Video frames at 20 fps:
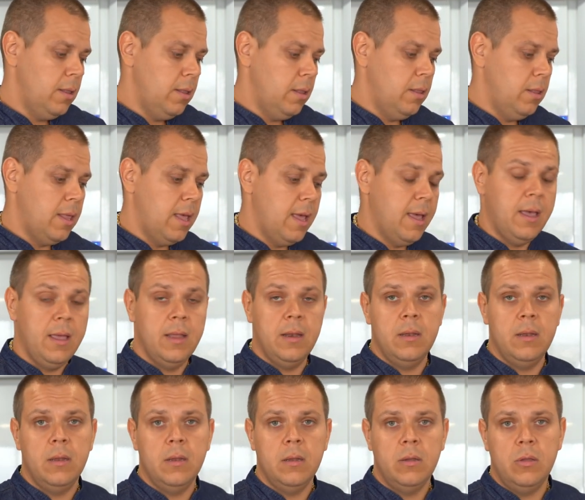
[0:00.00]
than
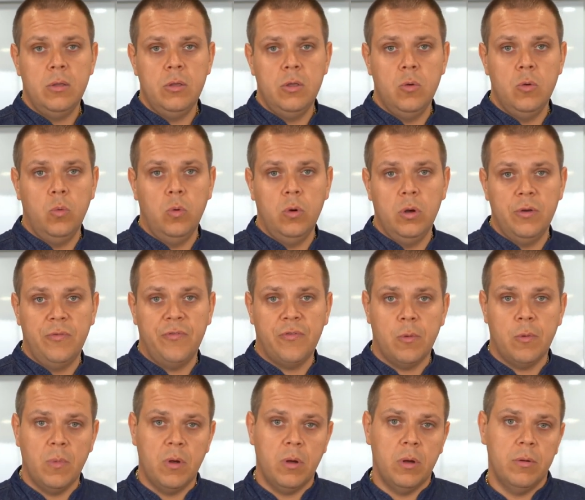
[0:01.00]
you would
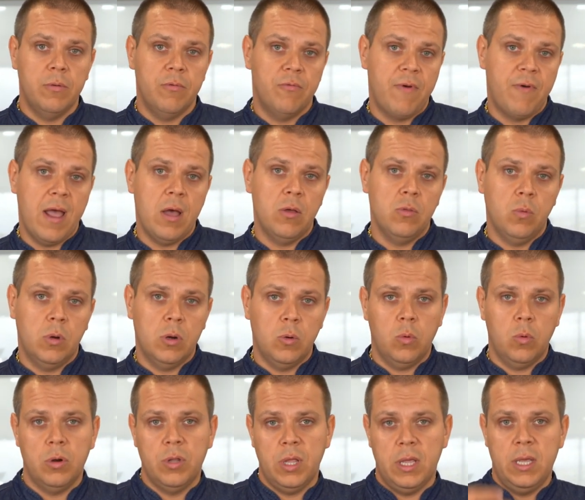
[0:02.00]
from a round one
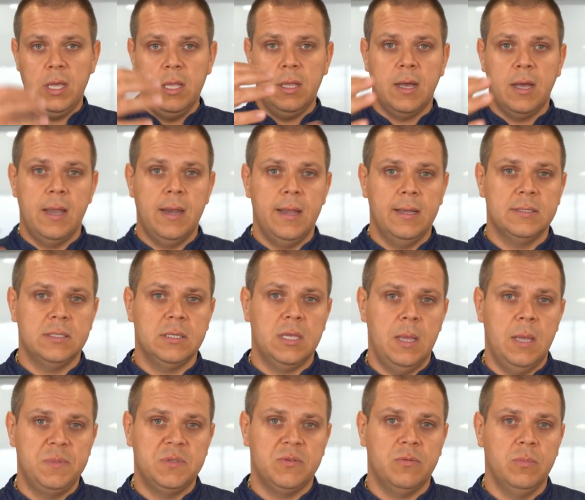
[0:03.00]
where the heat kind of
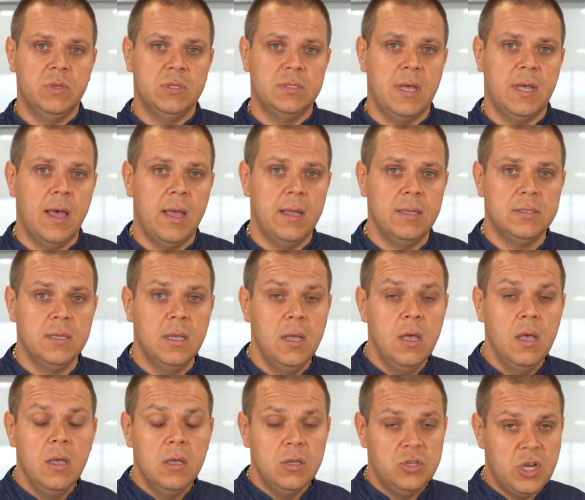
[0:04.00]
escapes from the sides.
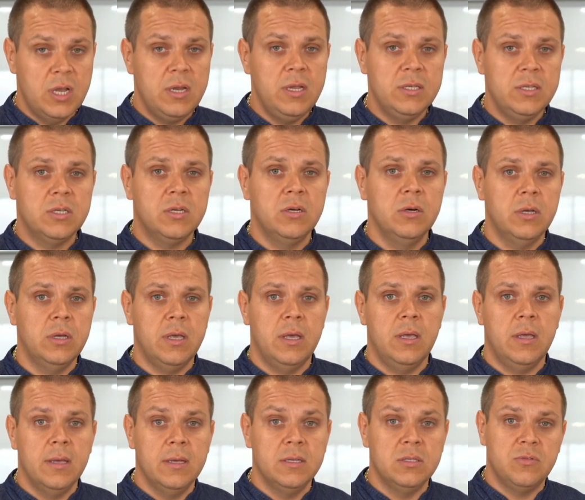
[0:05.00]
Chinese
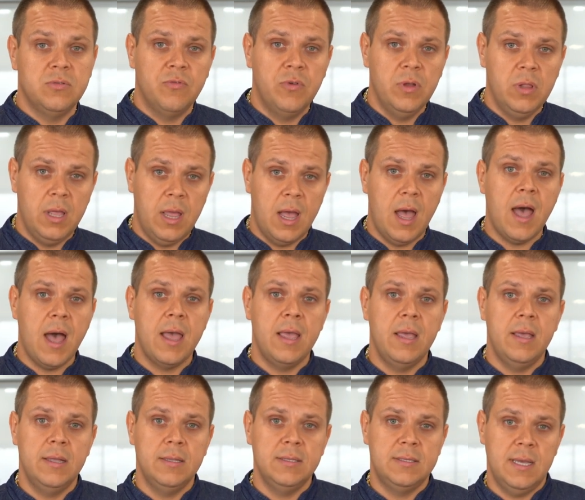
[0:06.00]
cooking is really high
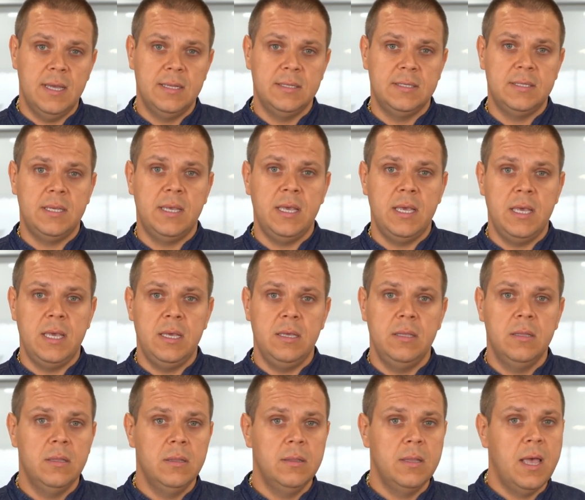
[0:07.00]
intense heat
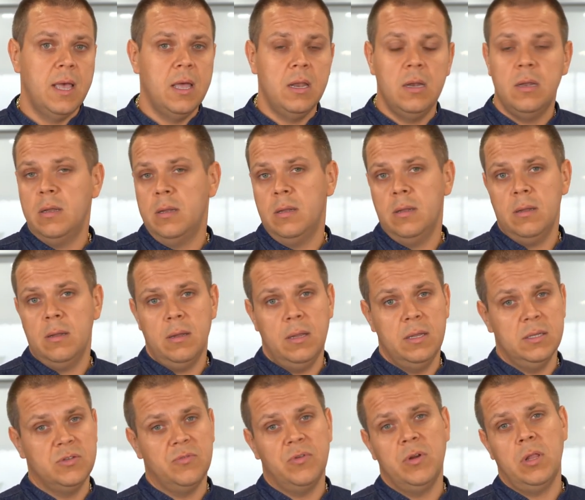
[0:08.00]
that
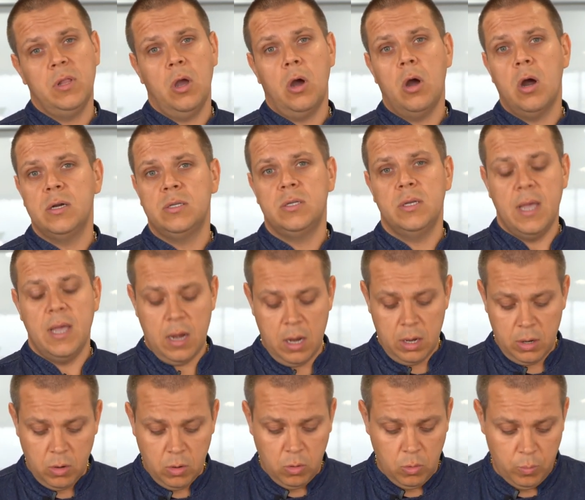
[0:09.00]
is really hard to get at
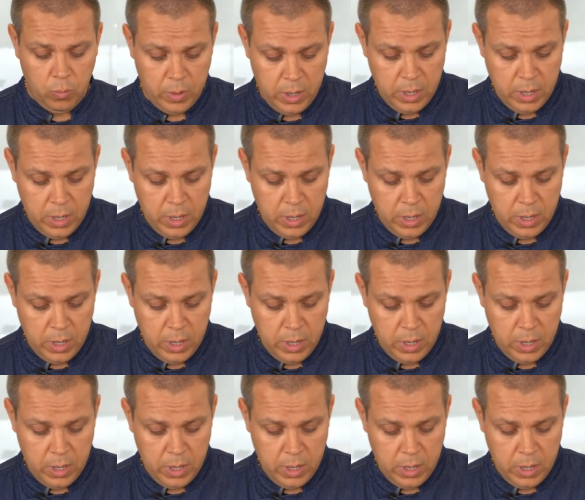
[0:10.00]
home.